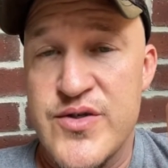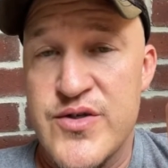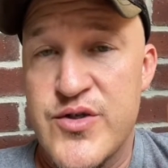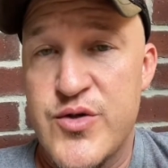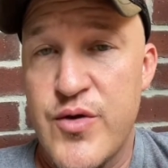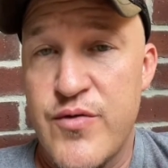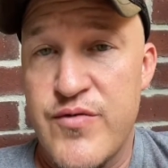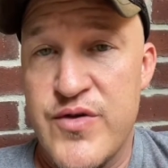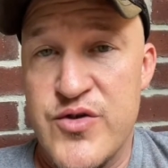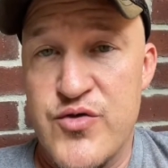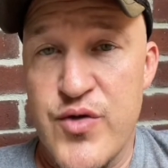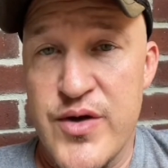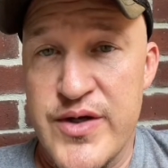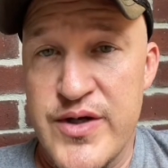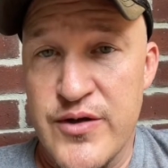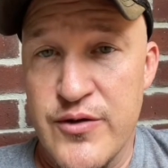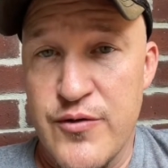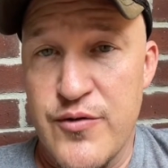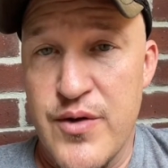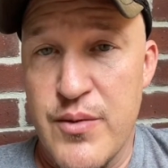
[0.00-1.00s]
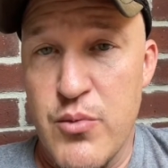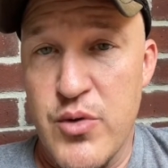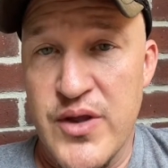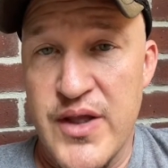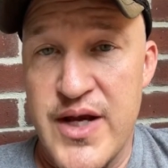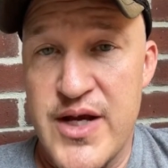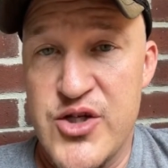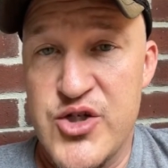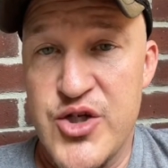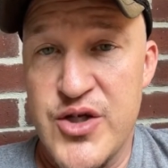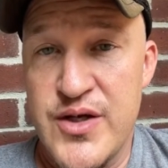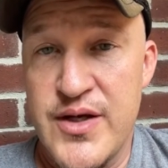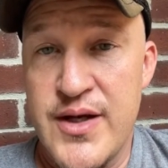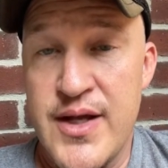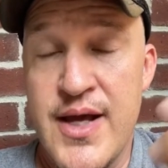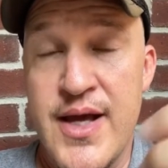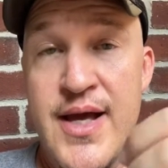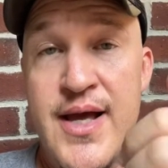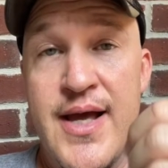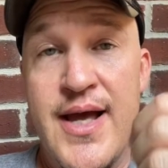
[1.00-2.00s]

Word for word: into a ventricular fibrillation,